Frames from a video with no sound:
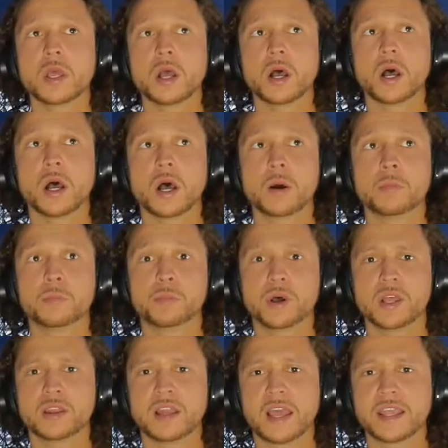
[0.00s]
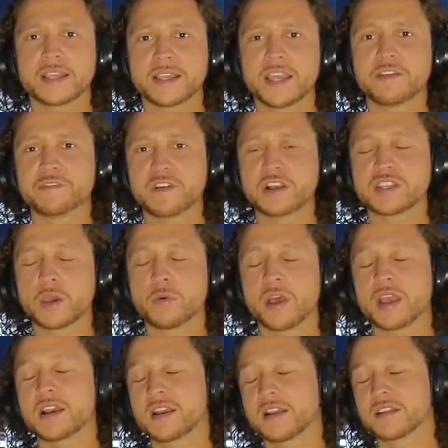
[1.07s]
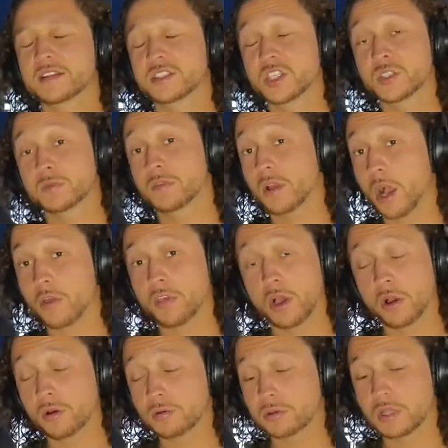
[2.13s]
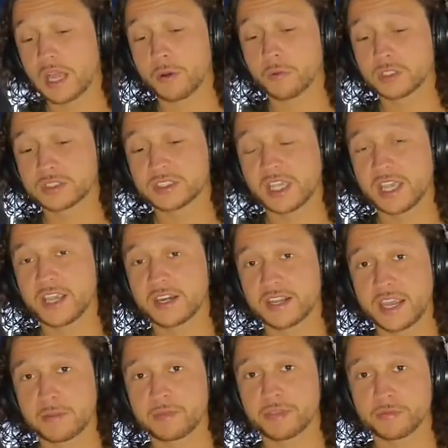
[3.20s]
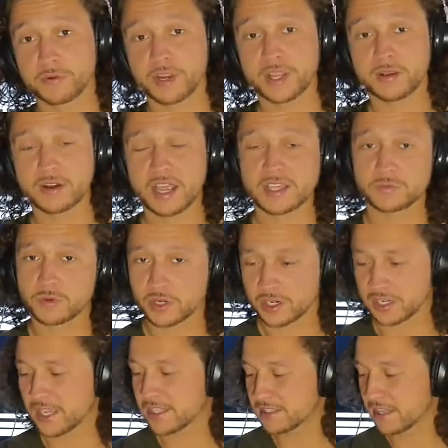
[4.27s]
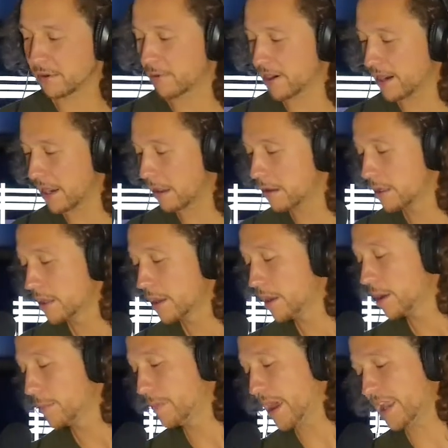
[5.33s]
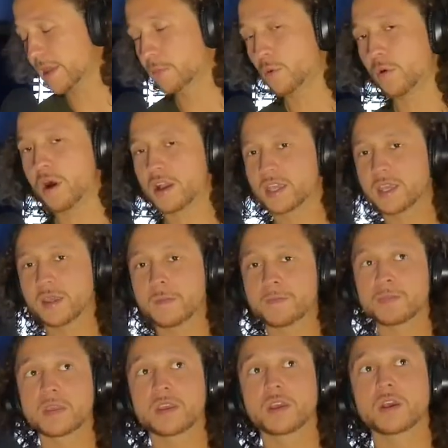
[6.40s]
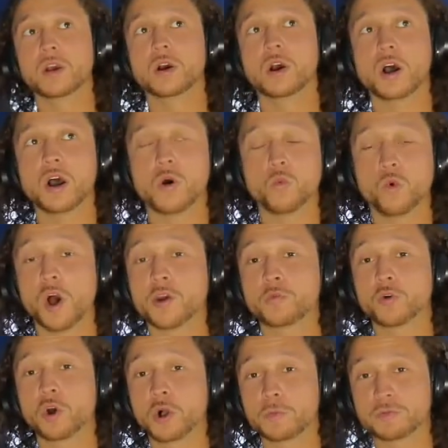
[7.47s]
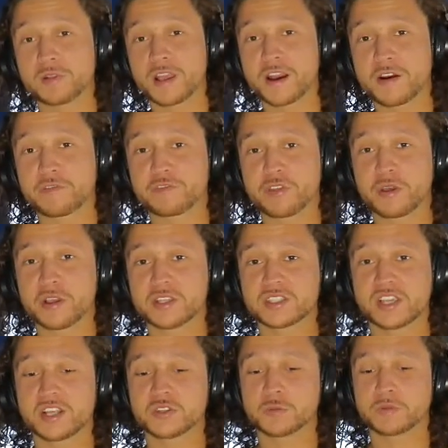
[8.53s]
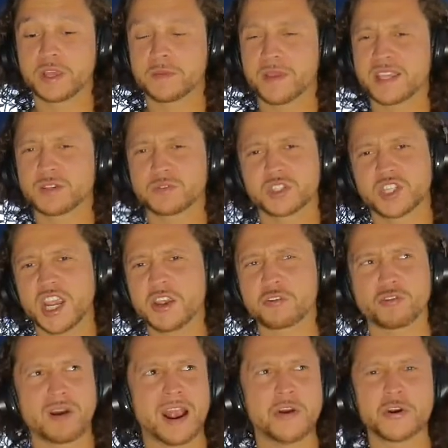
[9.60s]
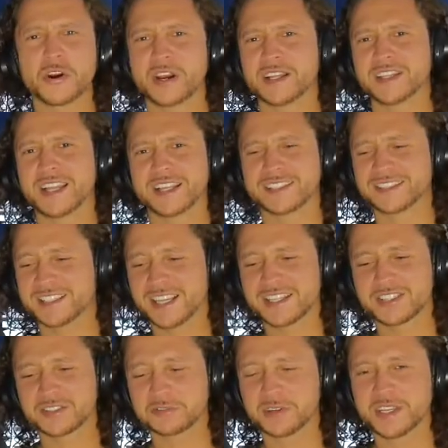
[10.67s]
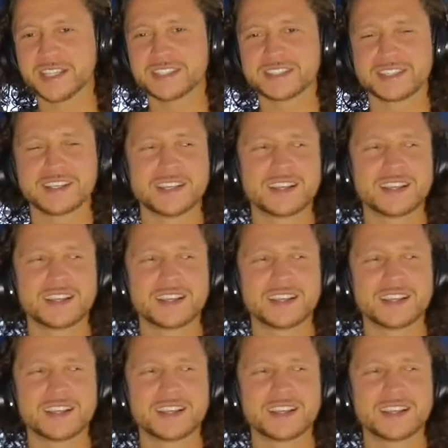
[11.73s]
But, like, it felt that way. Although, I will say in Game 3, as we're going to get to that right now, back in Milwaukee, one role player for the Suns who played amazing was Jay Crowder hit, like, 6 threes.